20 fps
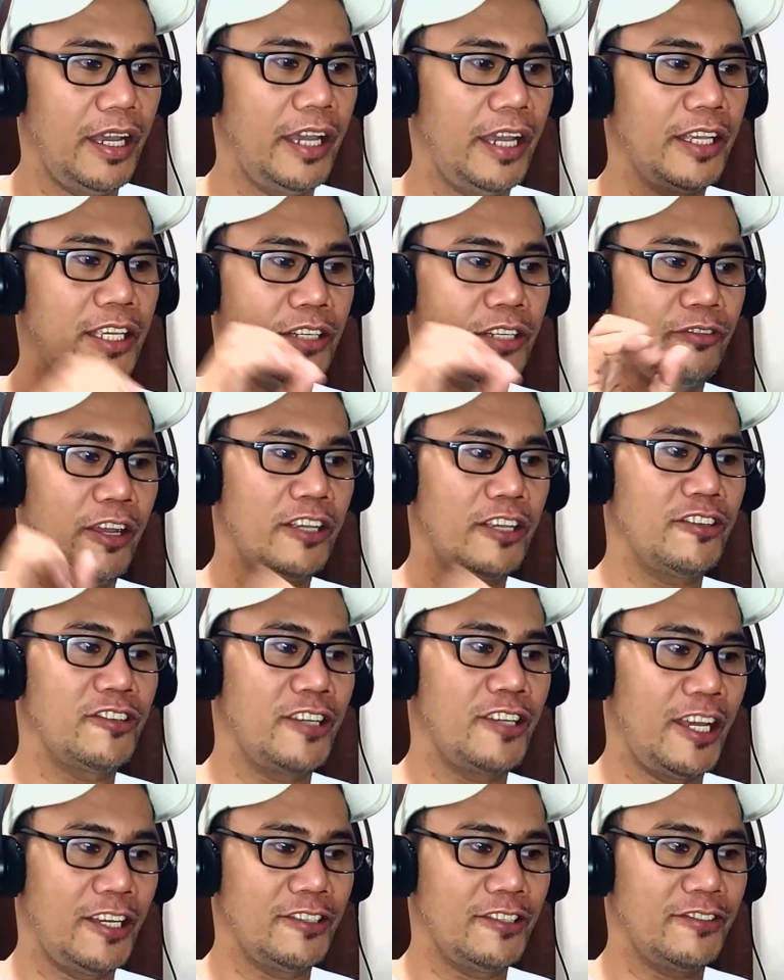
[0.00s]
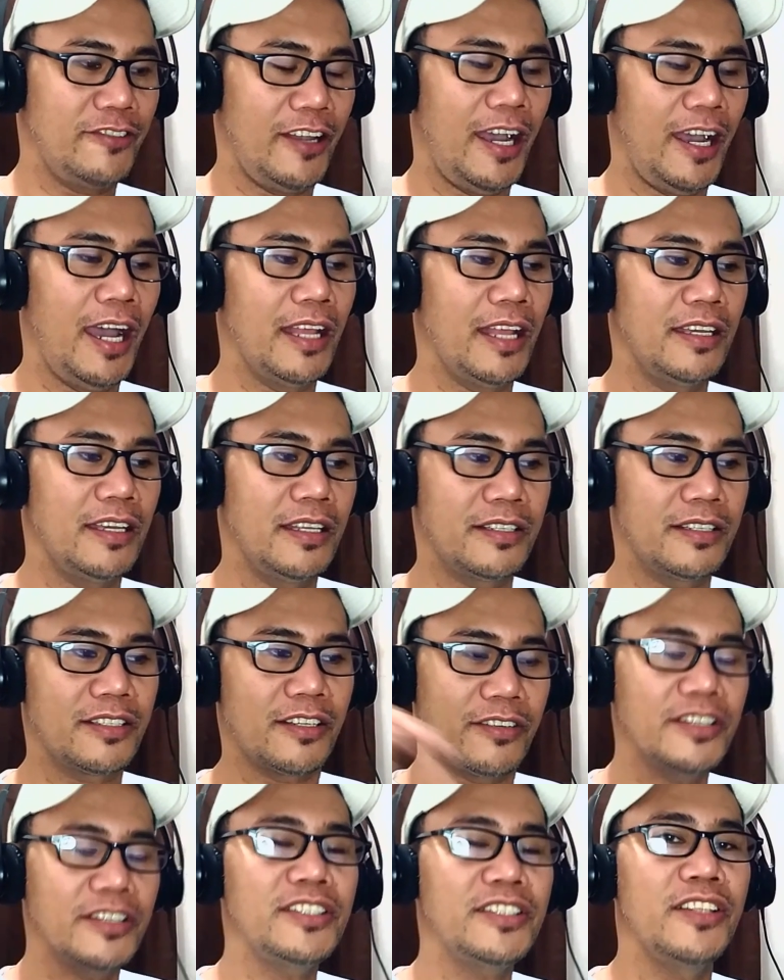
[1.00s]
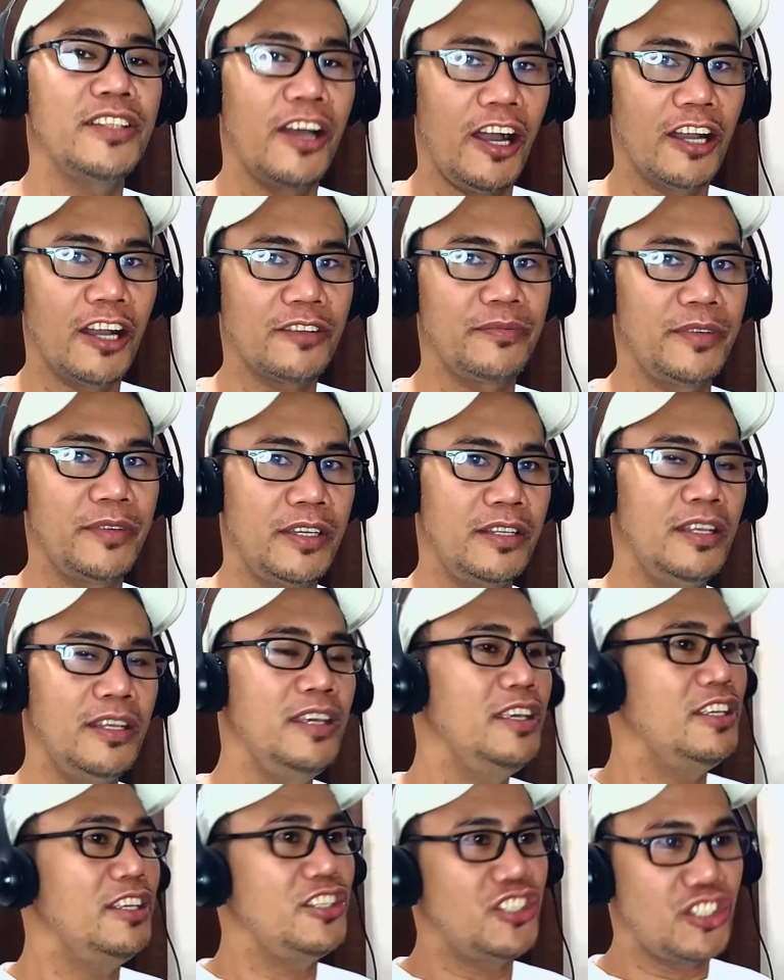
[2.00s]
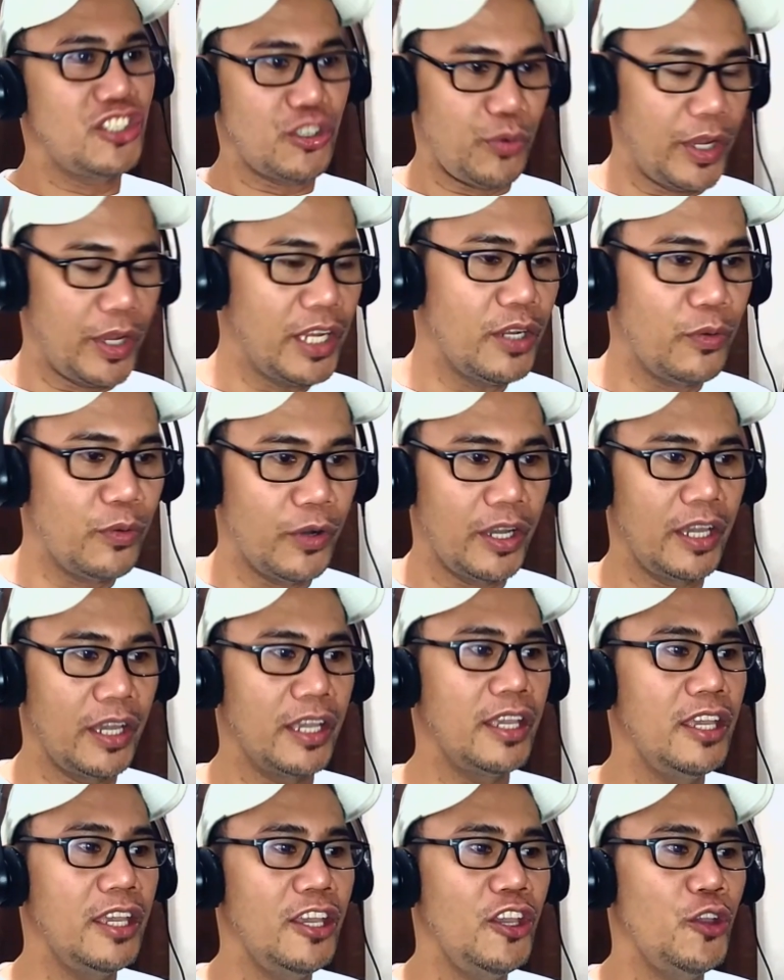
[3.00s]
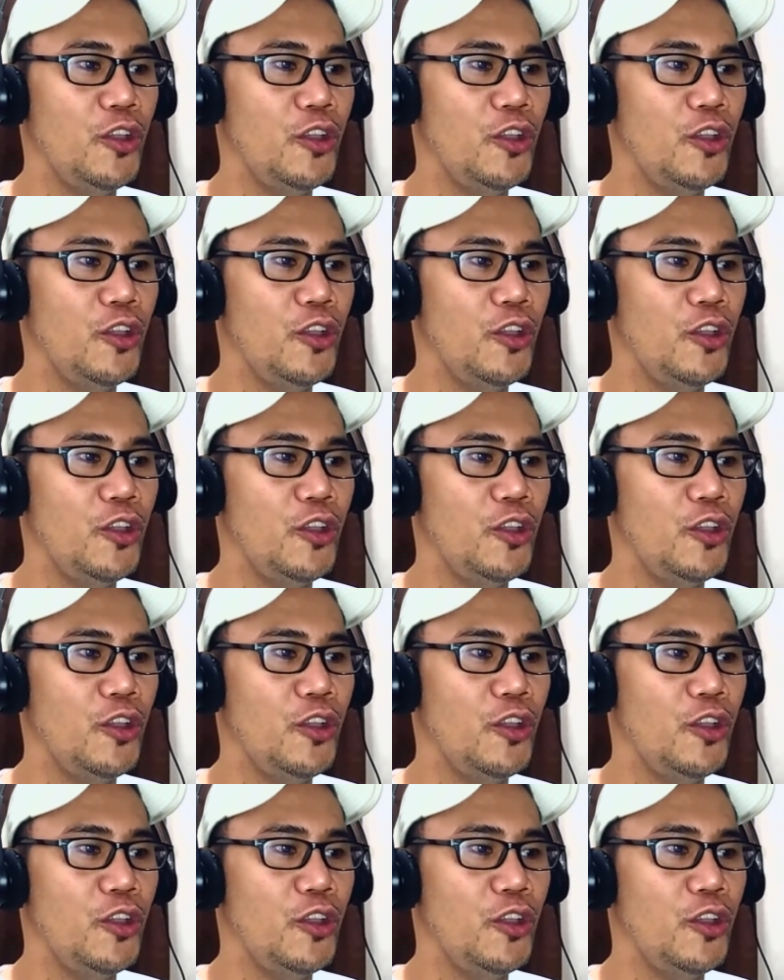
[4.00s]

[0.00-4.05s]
I can recognize that it's Christian Ochman straight away